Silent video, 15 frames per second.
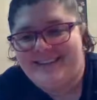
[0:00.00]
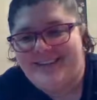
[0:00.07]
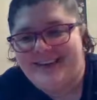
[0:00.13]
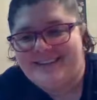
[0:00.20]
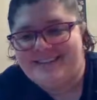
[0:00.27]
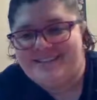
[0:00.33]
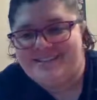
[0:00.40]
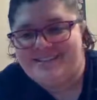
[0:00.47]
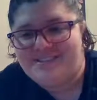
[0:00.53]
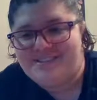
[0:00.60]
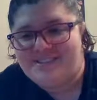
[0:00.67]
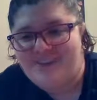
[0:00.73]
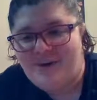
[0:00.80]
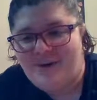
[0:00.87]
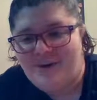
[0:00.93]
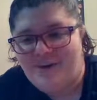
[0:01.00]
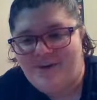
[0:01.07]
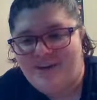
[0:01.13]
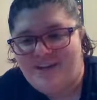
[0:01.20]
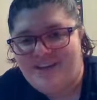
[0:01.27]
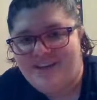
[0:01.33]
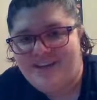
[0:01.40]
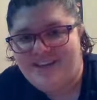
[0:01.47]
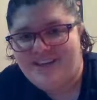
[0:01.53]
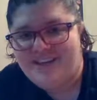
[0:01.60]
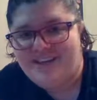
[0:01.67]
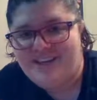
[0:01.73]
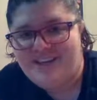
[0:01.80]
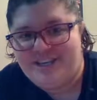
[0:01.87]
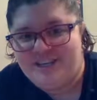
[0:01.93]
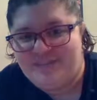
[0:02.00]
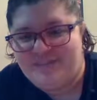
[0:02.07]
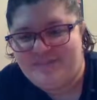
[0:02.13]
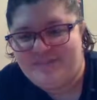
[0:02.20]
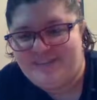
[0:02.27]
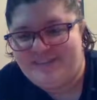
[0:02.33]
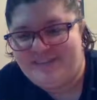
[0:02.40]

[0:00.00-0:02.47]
that is so cute.